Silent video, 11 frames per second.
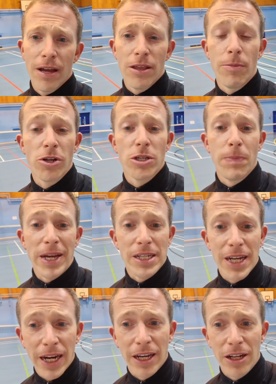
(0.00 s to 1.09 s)
The most
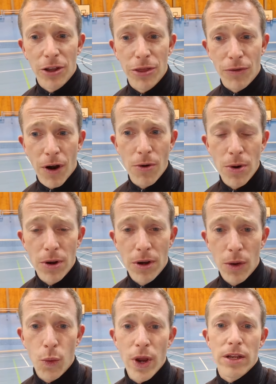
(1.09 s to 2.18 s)
spectacular throw
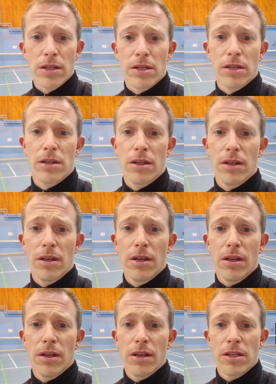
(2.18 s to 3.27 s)
wins.
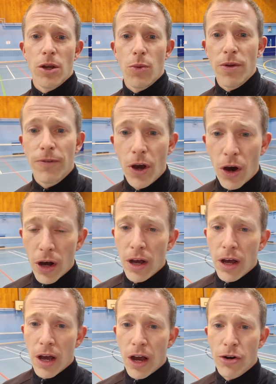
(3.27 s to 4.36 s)
So we've got
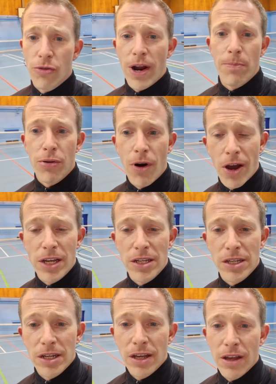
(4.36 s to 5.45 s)
a great
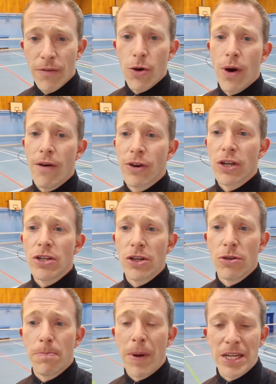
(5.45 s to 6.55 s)
prize for whoever can do
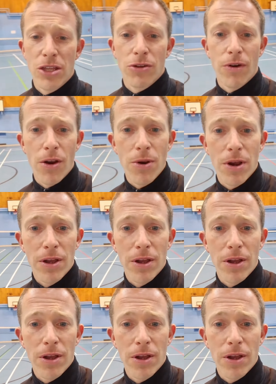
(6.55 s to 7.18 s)
the best throw